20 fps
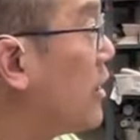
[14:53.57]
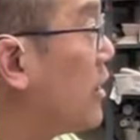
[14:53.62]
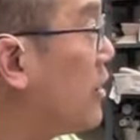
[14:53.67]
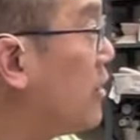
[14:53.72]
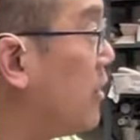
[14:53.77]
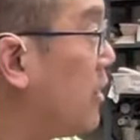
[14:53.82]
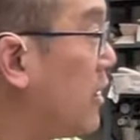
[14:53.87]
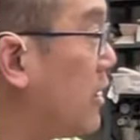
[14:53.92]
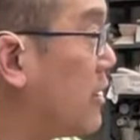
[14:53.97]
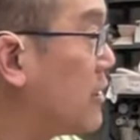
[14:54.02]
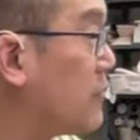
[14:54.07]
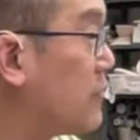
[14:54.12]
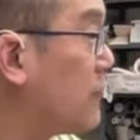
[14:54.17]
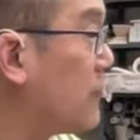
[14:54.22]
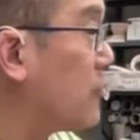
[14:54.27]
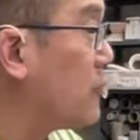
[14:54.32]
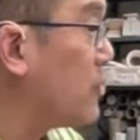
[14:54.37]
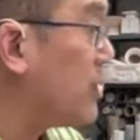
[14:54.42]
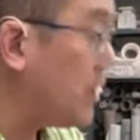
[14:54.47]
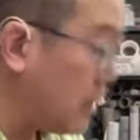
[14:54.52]
A lot of,
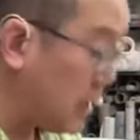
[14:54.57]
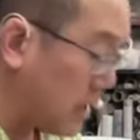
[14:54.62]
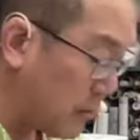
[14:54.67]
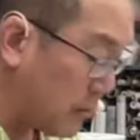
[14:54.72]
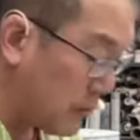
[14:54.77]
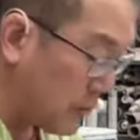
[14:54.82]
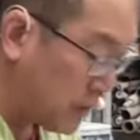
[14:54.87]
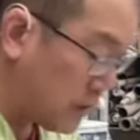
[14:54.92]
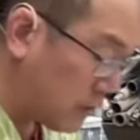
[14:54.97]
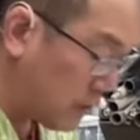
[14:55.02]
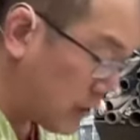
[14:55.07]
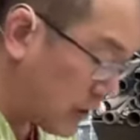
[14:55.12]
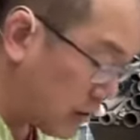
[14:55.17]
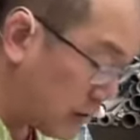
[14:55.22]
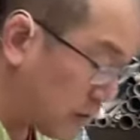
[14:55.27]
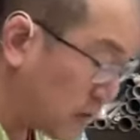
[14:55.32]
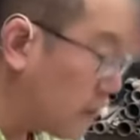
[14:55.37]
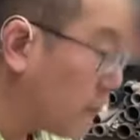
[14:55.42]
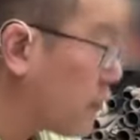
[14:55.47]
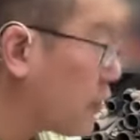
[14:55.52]
for me, I believe that
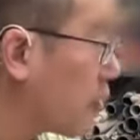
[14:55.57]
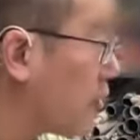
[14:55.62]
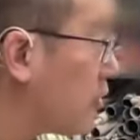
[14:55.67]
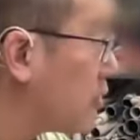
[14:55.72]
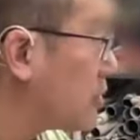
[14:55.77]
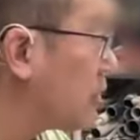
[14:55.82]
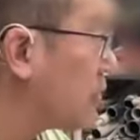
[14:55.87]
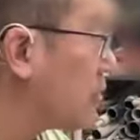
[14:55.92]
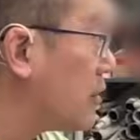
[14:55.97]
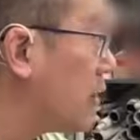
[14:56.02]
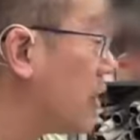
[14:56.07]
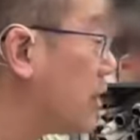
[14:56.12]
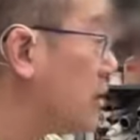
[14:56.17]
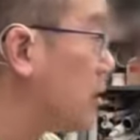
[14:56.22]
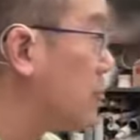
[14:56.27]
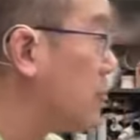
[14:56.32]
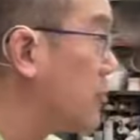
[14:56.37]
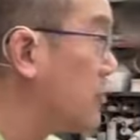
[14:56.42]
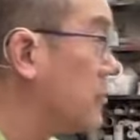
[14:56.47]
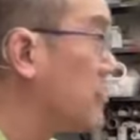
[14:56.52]
it's difficult to end
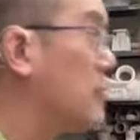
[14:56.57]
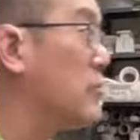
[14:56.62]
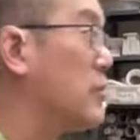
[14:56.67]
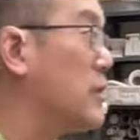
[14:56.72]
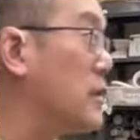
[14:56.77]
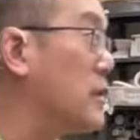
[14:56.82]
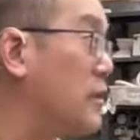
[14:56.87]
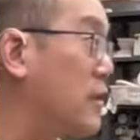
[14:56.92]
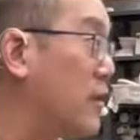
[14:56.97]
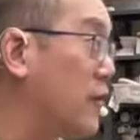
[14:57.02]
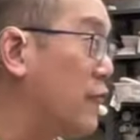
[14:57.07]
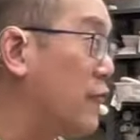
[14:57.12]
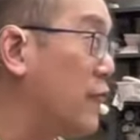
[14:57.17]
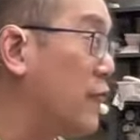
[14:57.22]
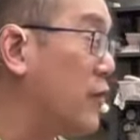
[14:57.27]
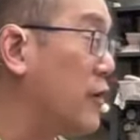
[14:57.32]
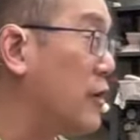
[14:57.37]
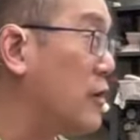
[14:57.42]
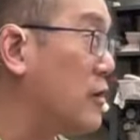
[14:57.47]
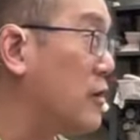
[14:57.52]
up with something
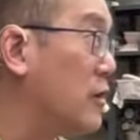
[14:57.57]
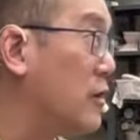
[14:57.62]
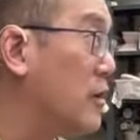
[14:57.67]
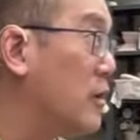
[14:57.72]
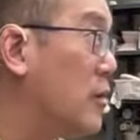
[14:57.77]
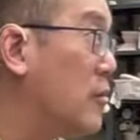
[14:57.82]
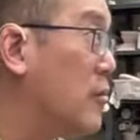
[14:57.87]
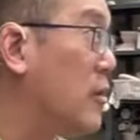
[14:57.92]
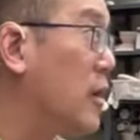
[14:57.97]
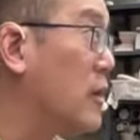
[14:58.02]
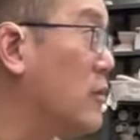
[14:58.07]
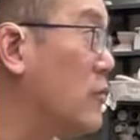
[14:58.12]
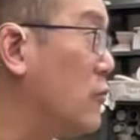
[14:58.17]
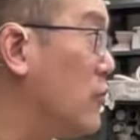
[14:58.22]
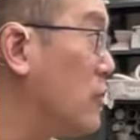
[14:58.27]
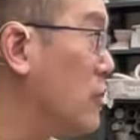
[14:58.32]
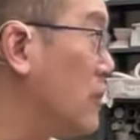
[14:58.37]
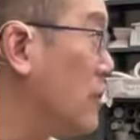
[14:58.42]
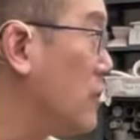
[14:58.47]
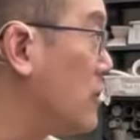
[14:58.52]
different by
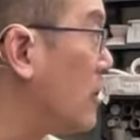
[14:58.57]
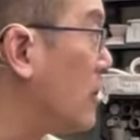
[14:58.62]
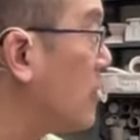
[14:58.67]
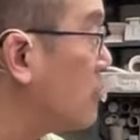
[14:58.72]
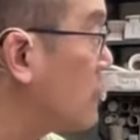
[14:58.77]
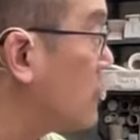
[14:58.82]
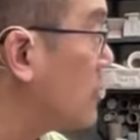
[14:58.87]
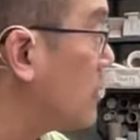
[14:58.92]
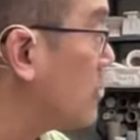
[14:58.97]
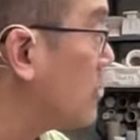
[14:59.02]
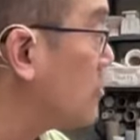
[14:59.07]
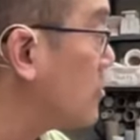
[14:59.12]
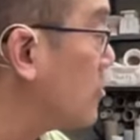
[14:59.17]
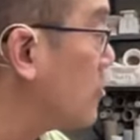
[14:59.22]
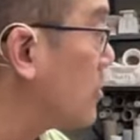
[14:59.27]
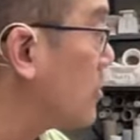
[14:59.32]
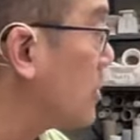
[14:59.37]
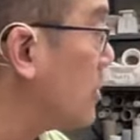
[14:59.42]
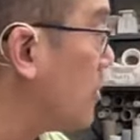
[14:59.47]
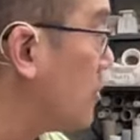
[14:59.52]
doing the same thing
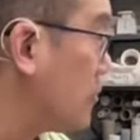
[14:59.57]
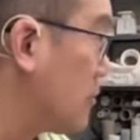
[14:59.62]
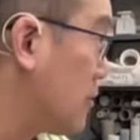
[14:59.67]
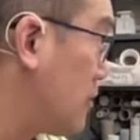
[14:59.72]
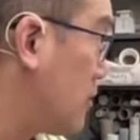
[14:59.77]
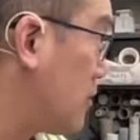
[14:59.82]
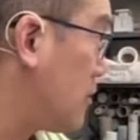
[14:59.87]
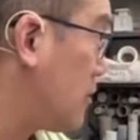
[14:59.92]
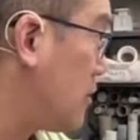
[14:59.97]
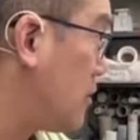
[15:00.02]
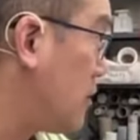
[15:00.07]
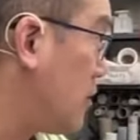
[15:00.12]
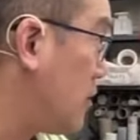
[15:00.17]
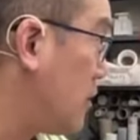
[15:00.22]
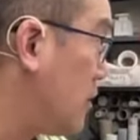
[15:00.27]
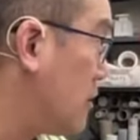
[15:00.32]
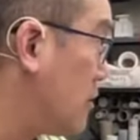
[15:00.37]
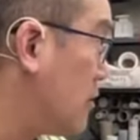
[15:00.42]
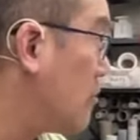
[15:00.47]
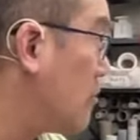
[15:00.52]
somebody else did,